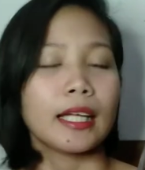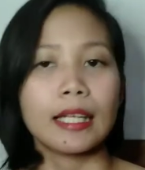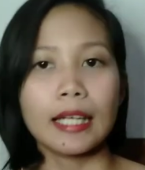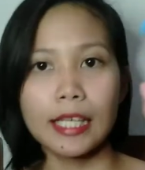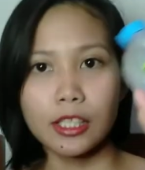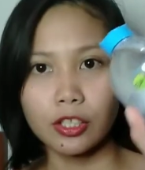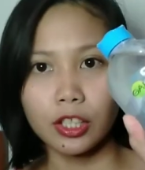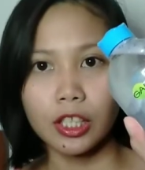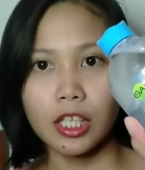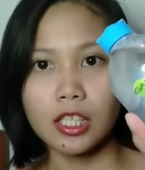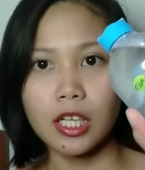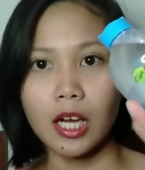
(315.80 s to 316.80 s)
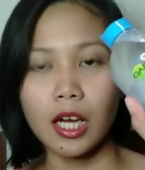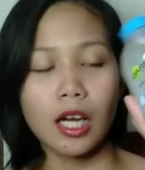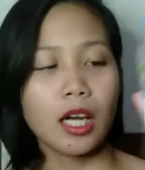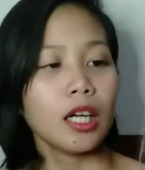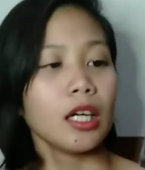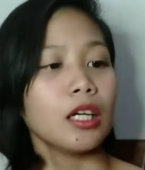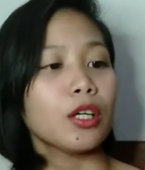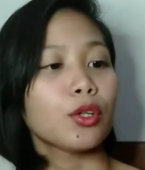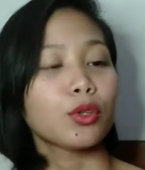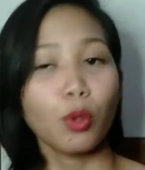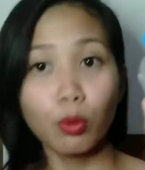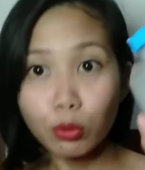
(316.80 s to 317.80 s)
cleanser na siya.
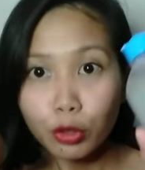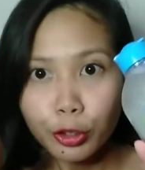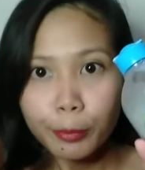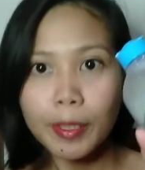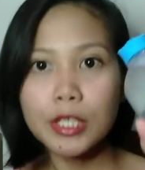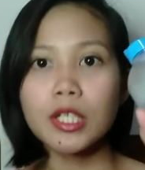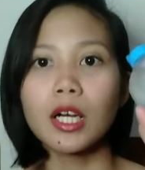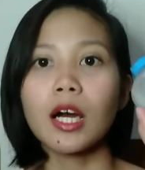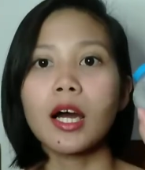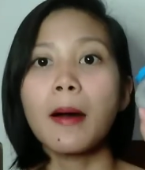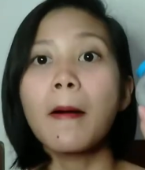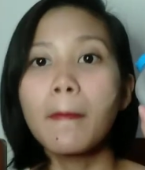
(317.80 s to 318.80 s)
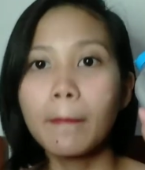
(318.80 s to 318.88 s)
Toner pa siya.